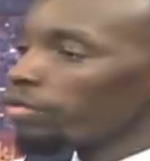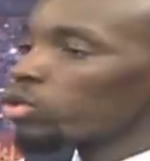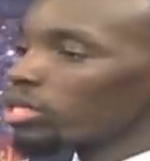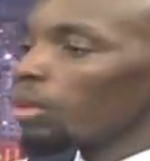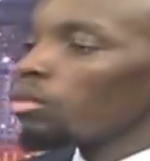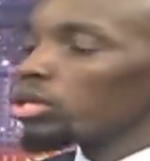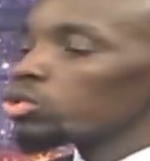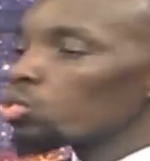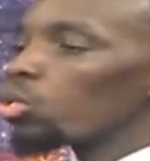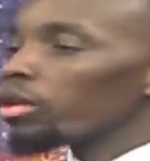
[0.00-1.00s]
for someone
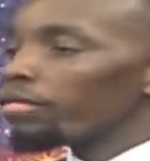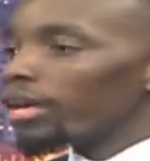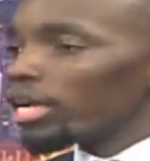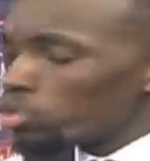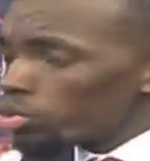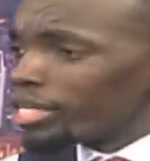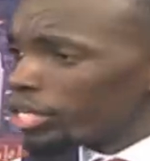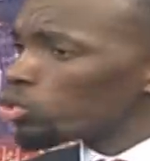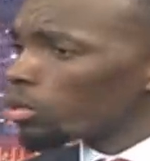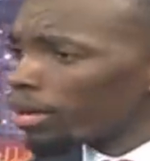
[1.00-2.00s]
to qualify to
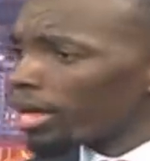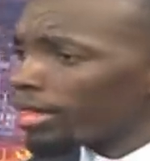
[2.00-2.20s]
date your brother?